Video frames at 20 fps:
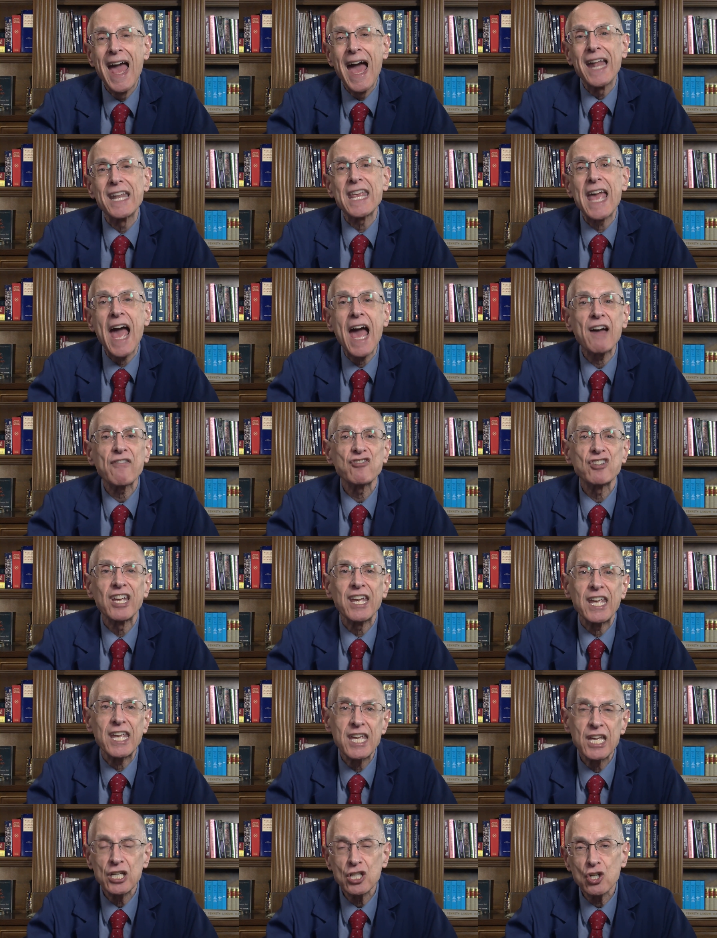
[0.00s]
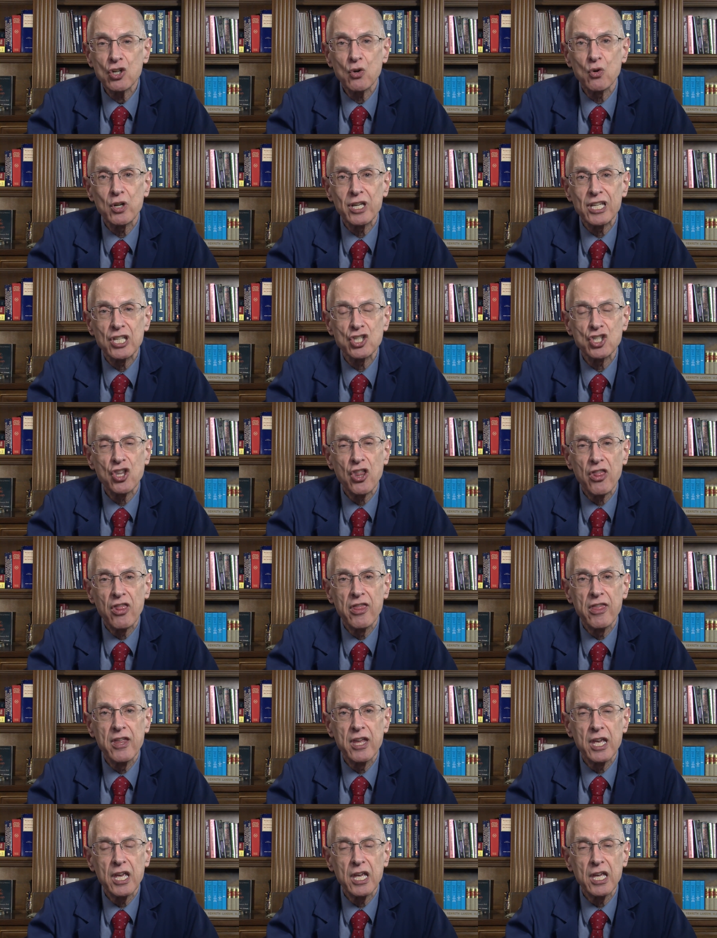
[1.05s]
And you have to increase
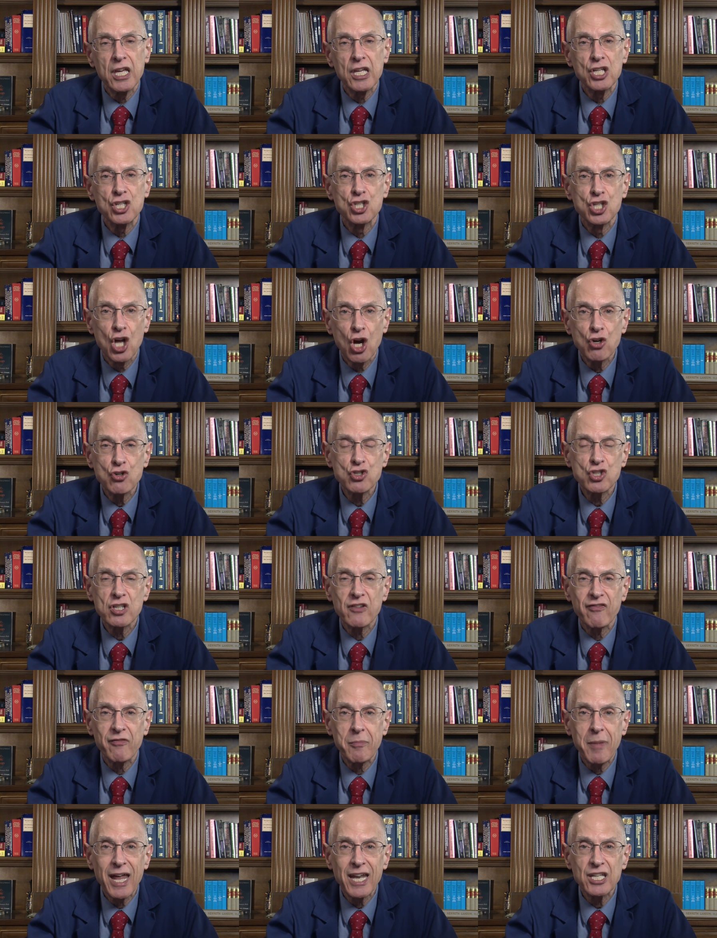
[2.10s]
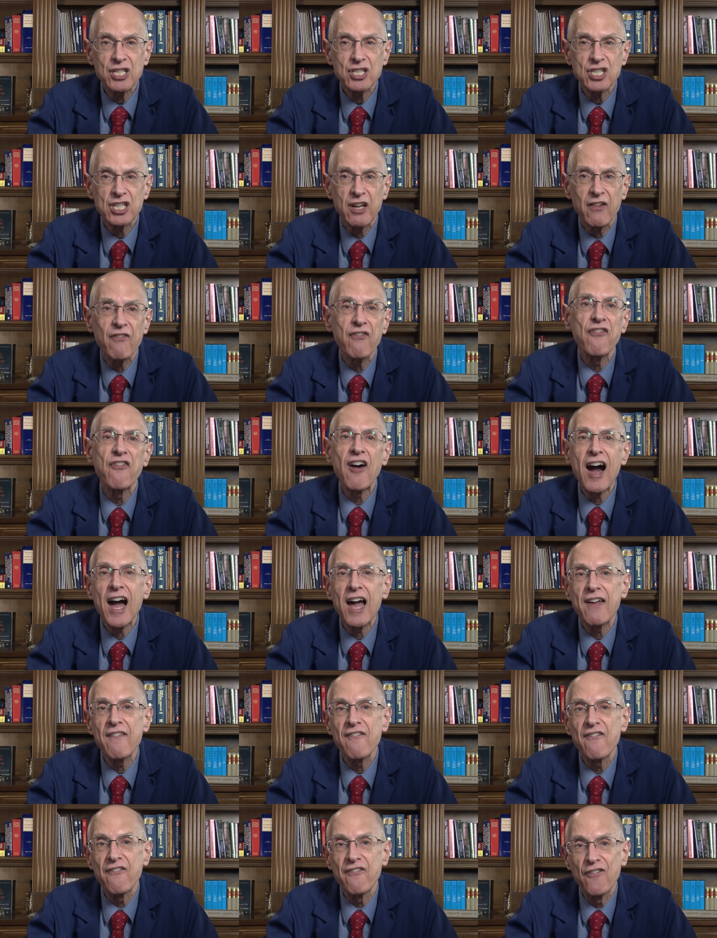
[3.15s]
the dose of medicine
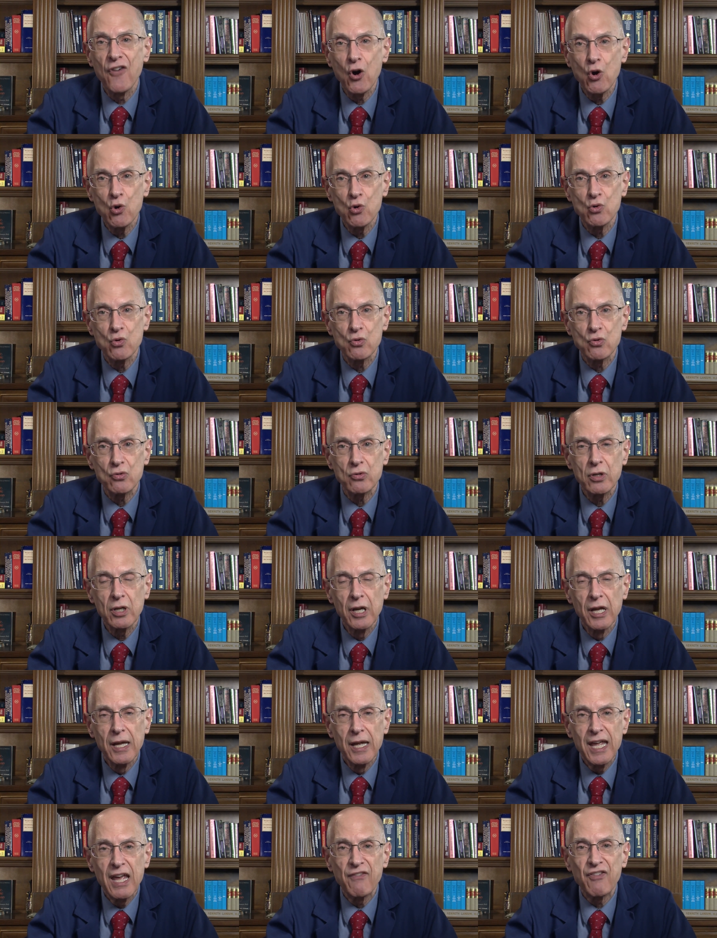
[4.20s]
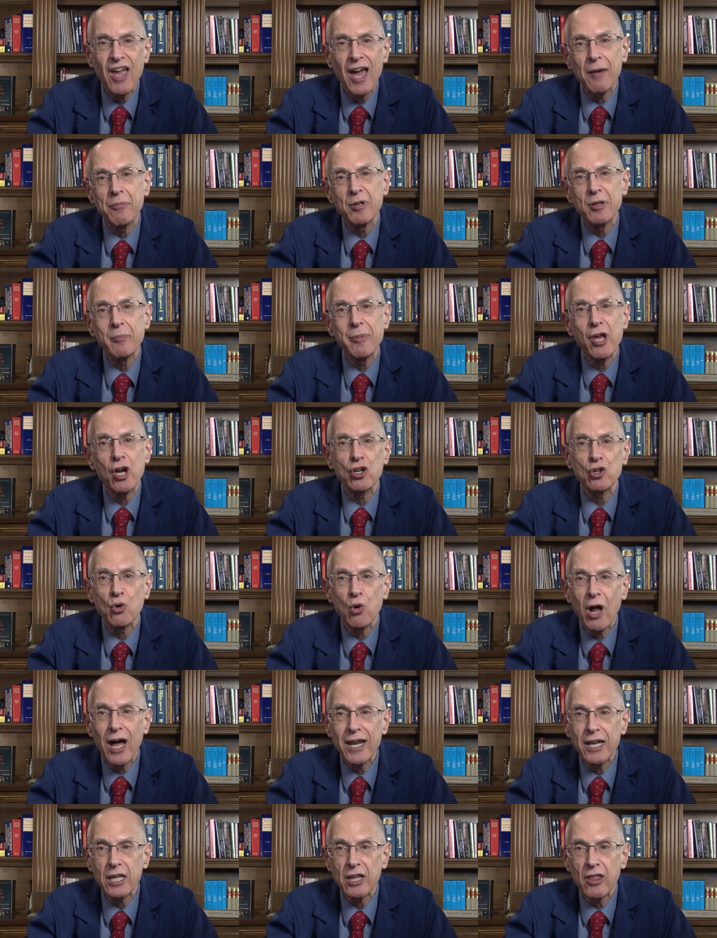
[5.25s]
fivefold if you happen to be on
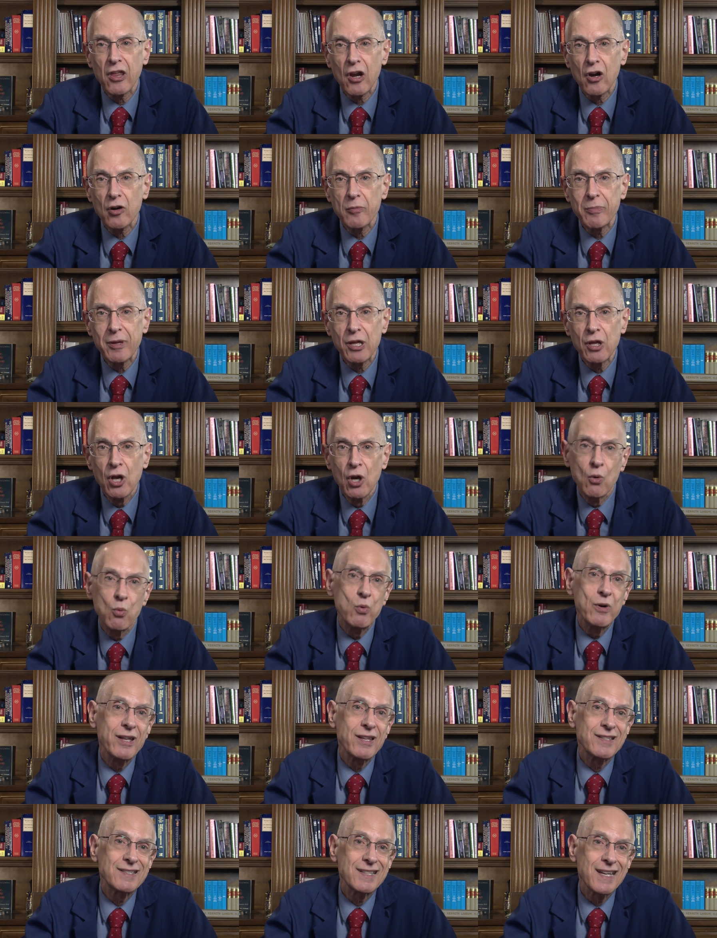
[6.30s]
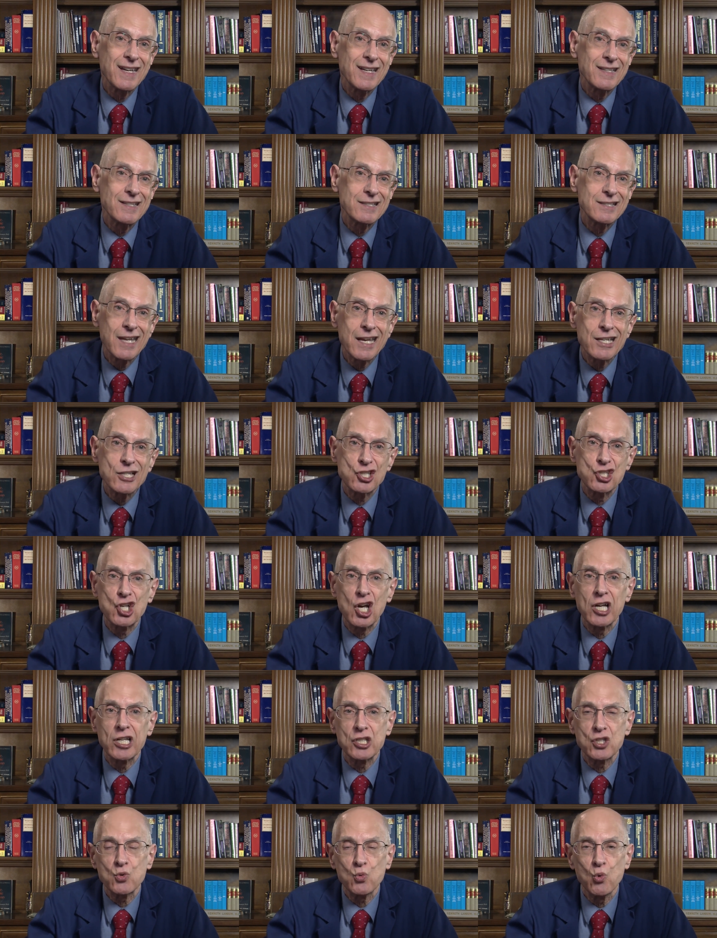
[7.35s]
chronic therapy with, say, St.
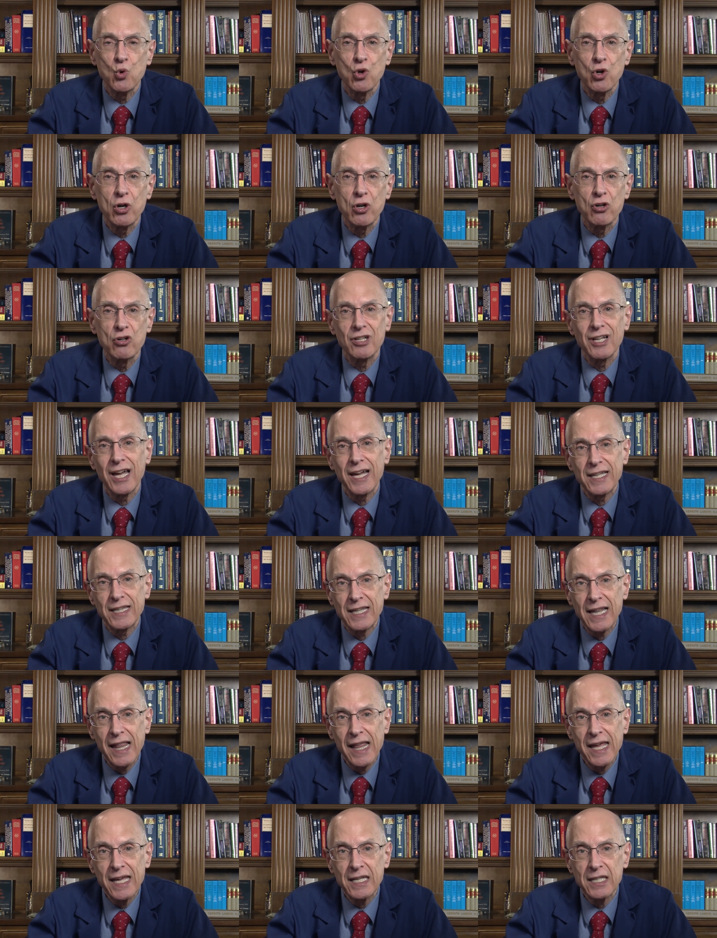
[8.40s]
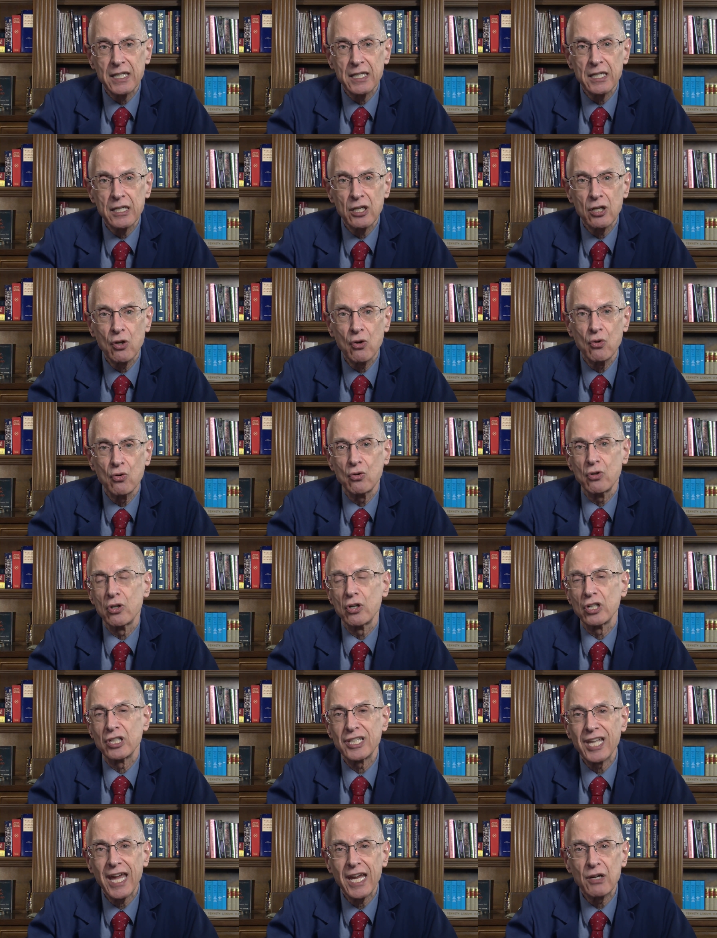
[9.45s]
John's wort or Dilantin
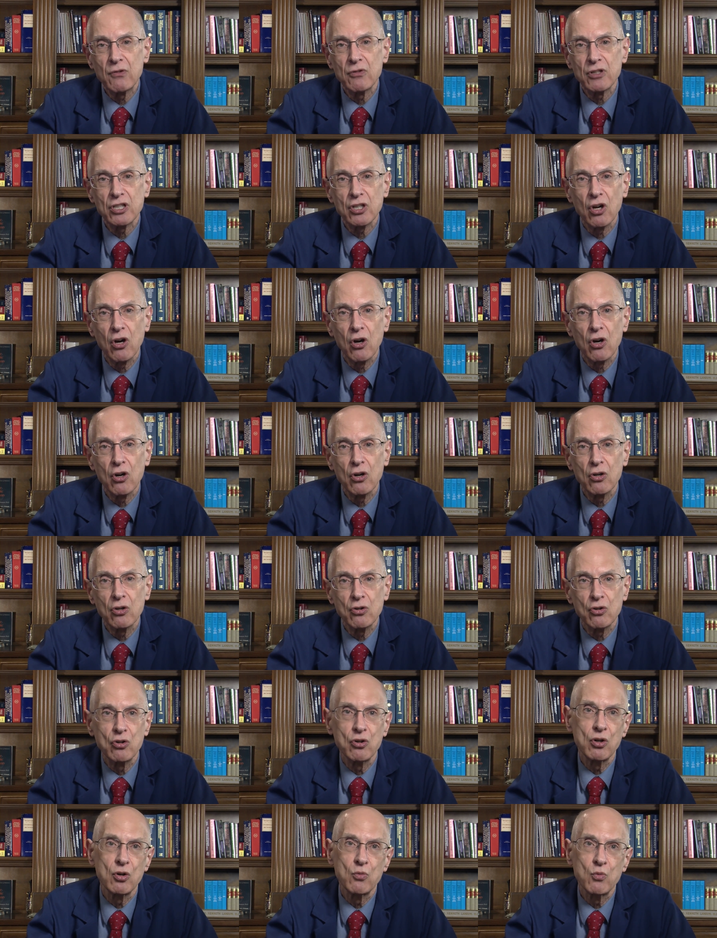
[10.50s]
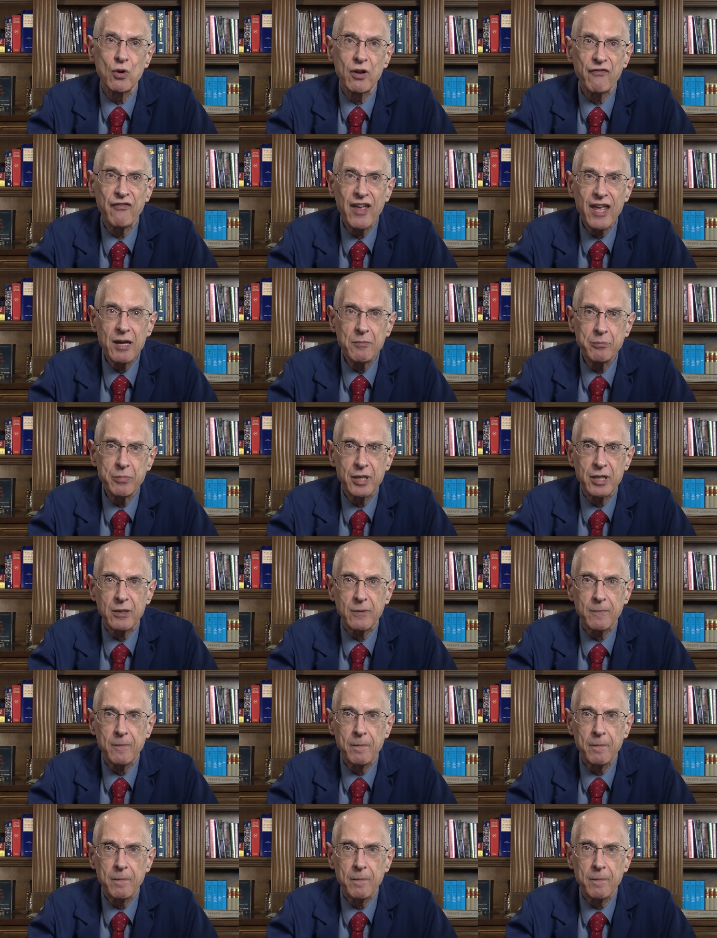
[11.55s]
or Tegretol or Rifampin,